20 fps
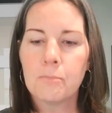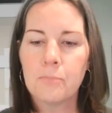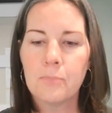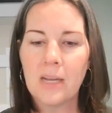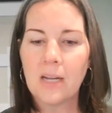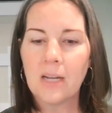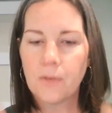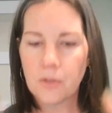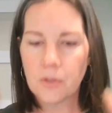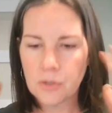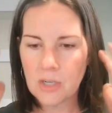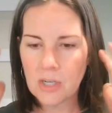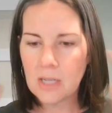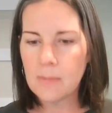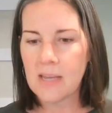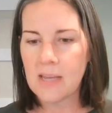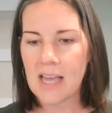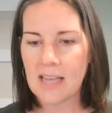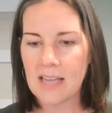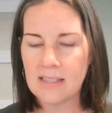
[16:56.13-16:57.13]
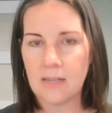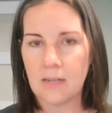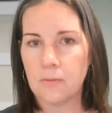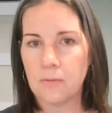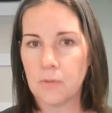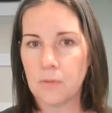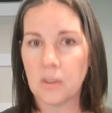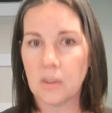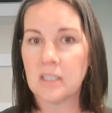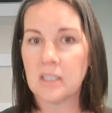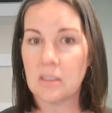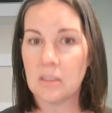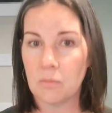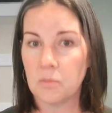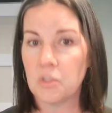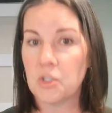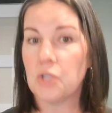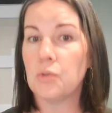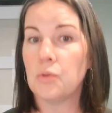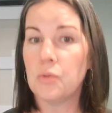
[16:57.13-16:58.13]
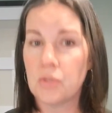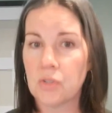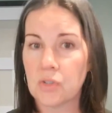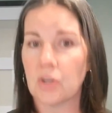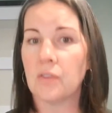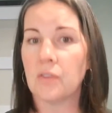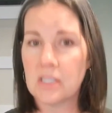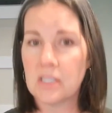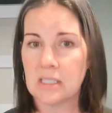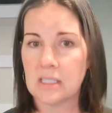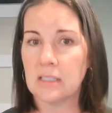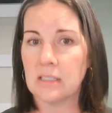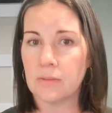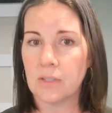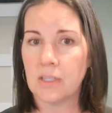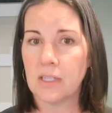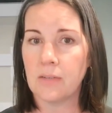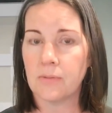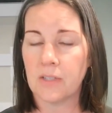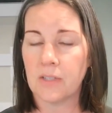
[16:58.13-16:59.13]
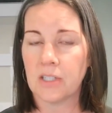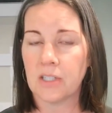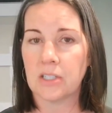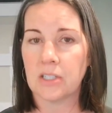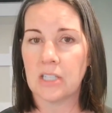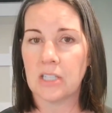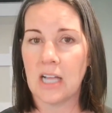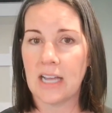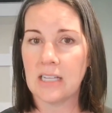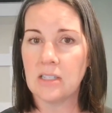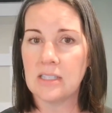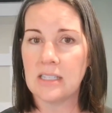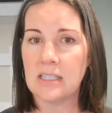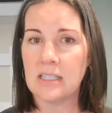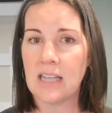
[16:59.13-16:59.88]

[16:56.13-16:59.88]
But if you're trying to be heads down focused and do service delivery for your clients,